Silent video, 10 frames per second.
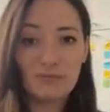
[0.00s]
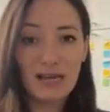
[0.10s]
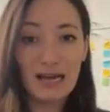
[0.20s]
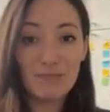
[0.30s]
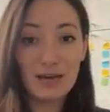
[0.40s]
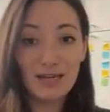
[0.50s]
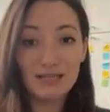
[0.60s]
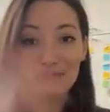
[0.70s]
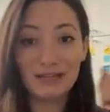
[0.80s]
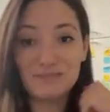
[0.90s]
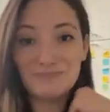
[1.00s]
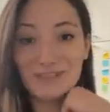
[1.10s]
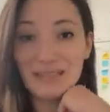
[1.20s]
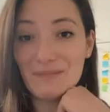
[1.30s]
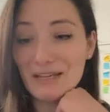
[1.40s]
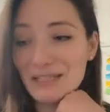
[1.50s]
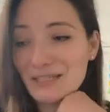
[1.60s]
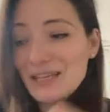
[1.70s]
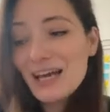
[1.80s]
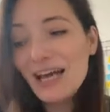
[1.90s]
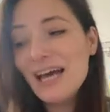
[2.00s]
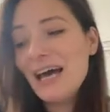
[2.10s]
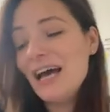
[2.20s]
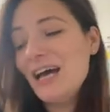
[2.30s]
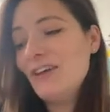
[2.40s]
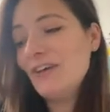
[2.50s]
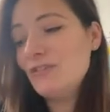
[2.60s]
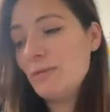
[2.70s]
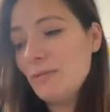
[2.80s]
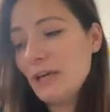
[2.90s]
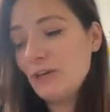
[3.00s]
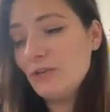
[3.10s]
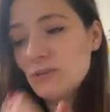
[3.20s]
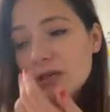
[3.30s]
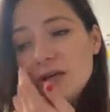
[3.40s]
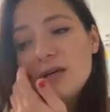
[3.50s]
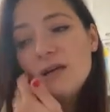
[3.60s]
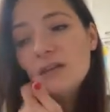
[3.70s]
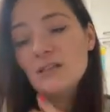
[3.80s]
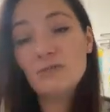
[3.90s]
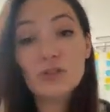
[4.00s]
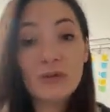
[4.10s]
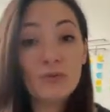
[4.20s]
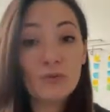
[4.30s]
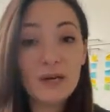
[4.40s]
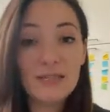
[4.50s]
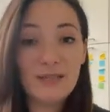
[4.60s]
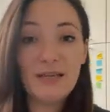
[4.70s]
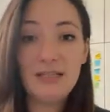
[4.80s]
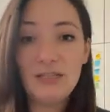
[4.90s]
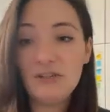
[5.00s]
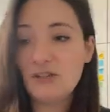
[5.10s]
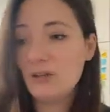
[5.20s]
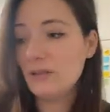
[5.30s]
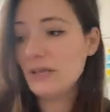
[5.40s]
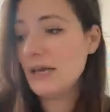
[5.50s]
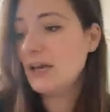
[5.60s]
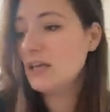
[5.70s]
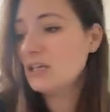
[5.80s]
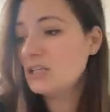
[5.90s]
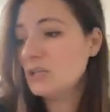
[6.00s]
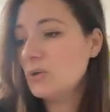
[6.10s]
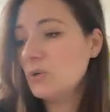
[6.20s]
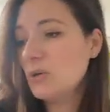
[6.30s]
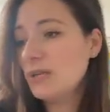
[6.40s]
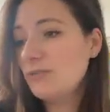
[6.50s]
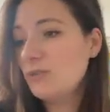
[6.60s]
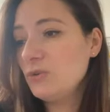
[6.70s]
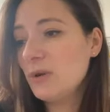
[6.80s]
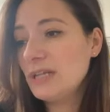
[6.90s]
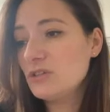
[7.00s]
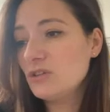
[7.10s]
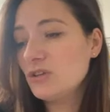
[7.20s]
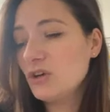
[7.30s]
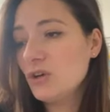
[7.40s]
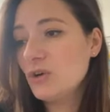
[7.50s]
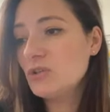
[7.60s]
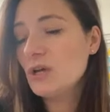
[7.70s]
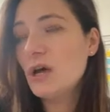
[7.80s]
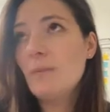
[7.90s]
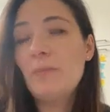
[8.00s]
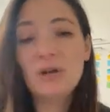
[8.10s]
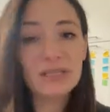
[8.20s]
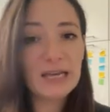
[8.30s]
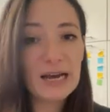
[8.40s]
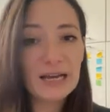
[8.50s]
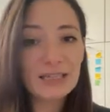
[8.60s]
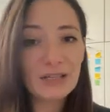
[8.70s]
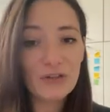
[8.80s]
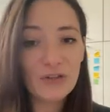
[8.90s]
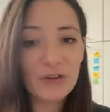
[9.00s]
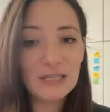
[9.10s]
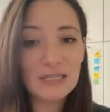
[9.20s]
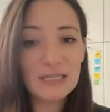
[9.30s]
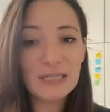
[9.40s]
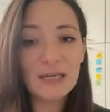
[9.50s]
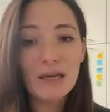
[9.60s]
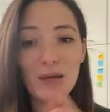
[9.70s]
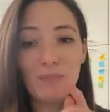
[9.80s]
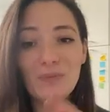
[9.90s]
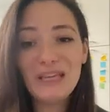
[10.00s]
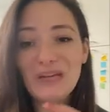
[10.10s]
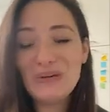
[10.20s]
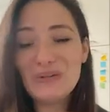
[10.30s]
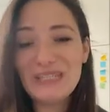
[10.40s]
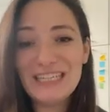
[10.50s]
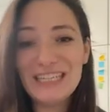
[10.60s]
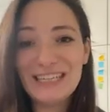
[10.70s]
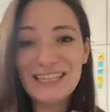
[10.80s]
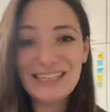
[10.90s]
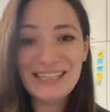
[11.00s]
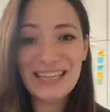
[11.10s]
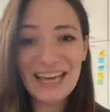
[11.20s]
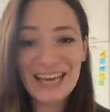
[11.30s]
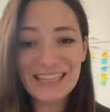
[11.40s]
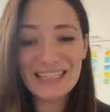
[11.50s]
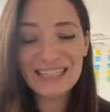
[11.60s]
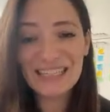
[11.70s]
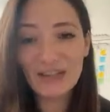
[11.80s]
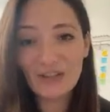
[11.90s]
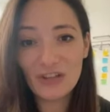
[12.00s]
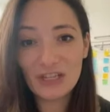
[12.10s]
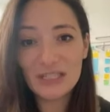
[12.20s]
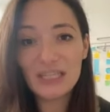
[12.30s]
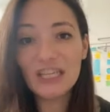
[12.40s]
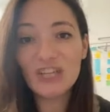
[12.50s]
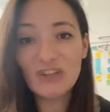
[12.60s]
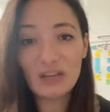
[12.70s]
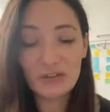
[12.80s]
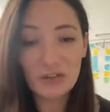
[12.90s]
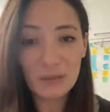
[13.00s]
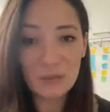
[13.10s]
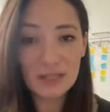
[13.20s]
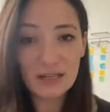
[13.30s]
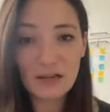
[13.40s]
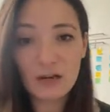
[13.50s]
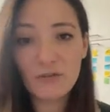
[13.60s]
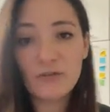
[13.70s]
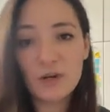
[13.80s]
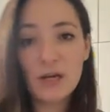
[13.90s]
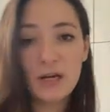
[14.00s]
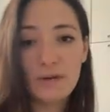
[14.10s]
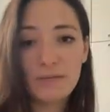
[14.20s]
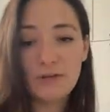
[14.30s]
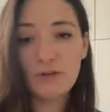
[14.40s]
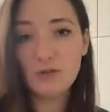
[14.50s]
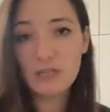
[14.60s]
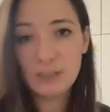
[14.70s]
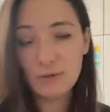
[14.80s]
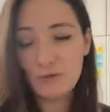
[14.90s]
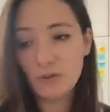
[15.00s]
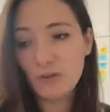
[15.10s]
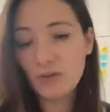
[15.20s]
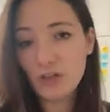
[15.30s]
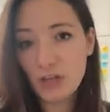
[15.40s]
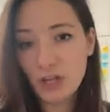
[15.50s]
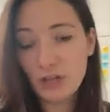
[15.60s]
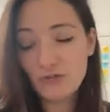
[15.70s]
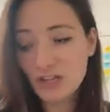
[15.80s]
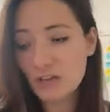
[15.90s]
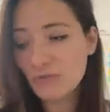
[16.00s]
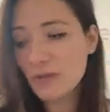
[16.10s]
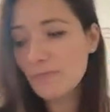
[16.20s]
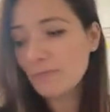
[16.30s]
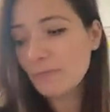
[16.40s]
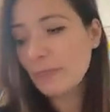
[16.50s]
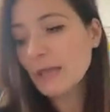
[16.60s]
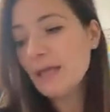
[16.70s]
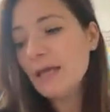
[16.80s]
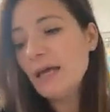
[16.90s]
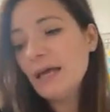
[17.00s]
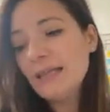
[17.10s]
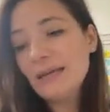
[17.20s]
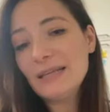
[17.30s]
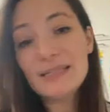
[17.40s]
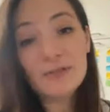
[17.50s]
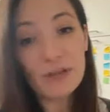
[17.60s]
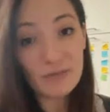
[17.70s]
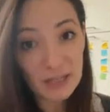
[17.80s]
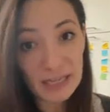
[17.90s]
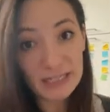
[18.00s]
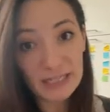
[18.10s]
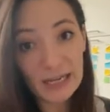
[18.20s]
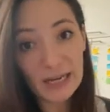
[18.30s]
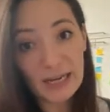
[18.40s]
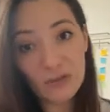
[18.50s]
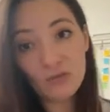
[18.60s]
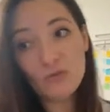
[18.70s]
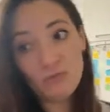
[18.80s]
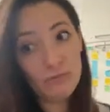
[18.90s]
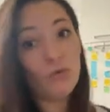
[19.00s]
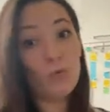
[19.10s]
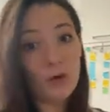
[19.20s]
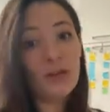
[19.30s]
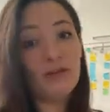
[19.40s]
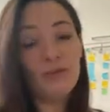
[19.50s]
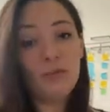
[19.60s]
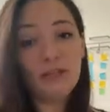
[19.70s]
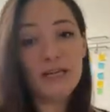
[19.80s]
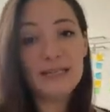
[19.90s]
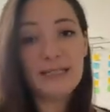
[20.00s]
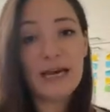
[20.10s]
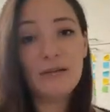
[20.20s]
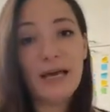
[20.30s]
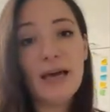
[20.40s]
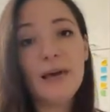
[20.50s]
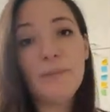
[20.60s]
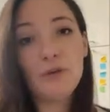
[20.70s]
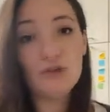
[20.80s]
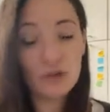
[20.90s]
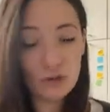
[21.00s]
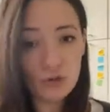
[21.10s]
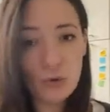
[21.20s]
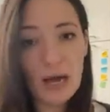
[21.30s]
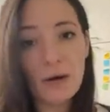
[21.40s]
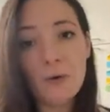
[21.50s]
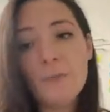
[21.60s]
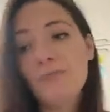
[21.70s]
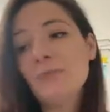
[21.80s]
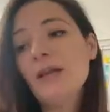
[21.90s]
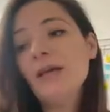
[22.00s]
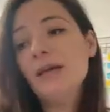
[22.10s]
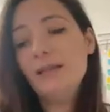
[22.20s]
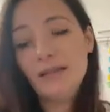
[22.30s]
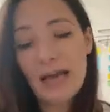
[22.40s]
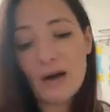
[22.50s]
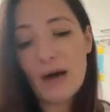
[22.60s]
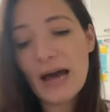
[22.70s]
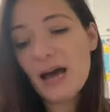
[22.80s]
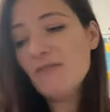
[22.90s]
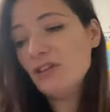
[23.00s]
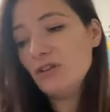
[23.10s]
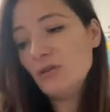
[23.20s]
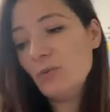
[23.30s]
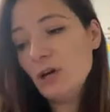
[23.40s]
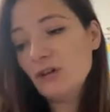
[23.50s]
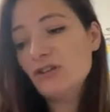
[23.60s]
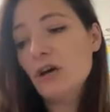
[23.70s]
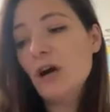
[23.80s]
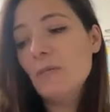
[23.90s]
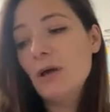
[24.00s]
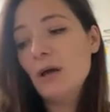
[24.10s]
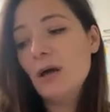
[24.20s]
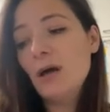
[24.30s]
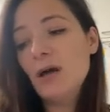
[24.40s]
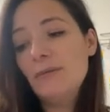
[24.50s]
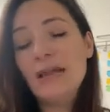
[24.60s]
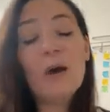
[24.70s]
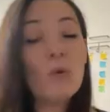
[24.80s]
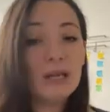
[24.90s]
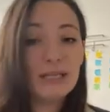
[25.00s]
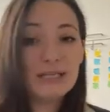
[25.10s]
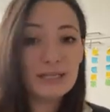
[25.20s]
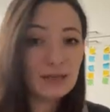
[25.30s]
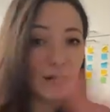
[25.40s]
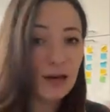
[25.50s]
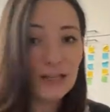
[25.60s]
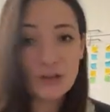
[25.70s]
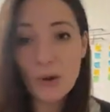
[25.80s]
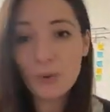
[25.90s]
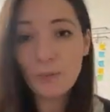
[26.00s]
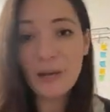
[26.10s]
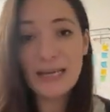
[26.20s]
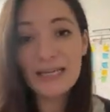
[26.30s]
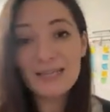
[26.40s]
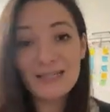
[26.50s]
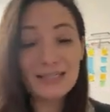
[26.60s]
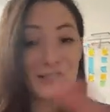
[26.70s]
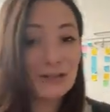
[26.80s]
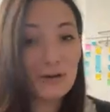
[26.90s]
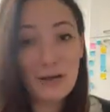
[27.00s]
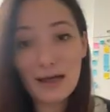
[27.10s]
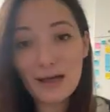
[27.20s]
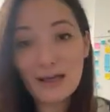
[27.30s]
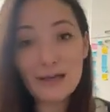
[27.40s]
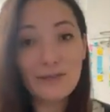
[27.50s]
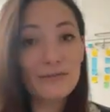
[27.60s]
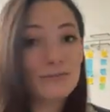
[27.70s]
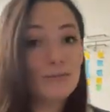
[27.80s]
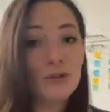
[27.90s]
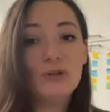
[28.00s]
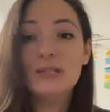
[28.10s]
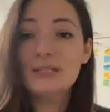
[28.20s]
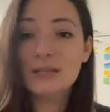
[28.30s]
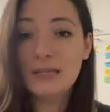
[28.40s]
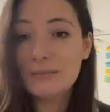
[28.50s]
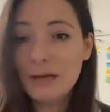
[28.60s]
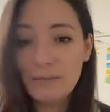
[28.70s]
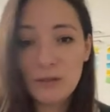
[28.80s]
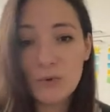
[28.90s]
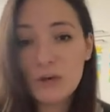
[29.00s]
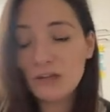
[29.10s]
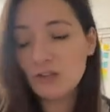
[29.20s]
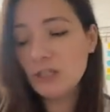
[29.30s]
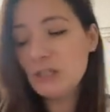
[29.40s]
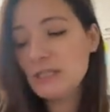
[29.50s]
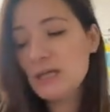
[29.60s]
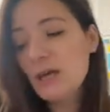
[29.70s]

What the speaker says: iPads, right? The tablets. You have to be a Mac user because of the softwares that I teach on there. So if you enter the code podcast30, PODCAST 30, you get 30% off if you do this before the 3rd of January. Now, that's if you have an idea and you want to have your podcast out there, but you're just not sure how. Now, I have another workshop. That one is at your own pace. It's not live, but you can still email me your questions.